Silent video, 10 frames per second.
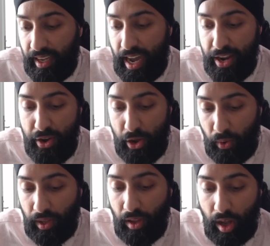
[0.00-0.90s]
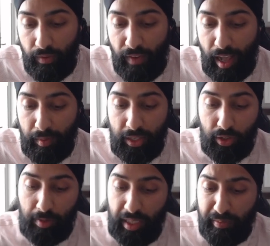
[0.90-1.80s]
I know a lot of families who
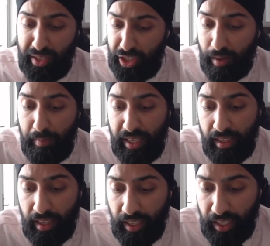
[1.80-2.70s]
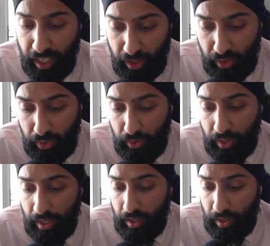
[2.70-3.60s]
speak Punjabi, Hindu,
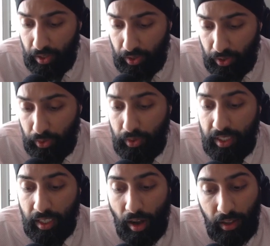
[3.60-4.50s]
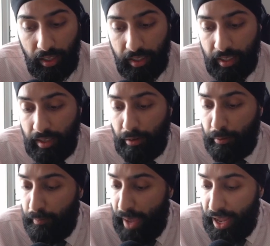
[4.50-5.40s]
Urdu, Tagalog,
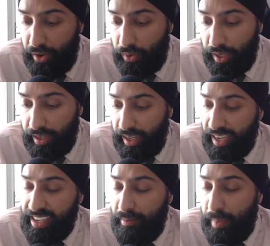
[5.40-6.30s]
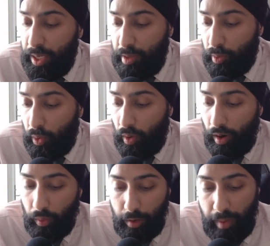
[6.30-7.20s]
Mandarin, and many more
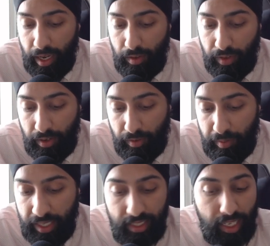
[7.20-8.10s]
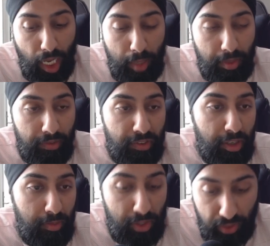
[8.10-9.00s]
would benefit from this type of
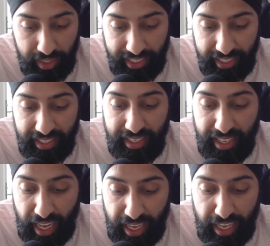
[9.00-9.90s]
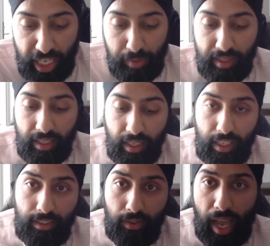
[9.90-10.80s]
community engagement.
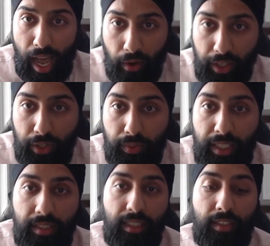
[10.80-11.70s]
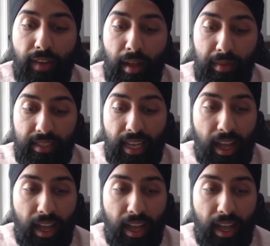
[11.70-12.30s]
So how do you reach these families?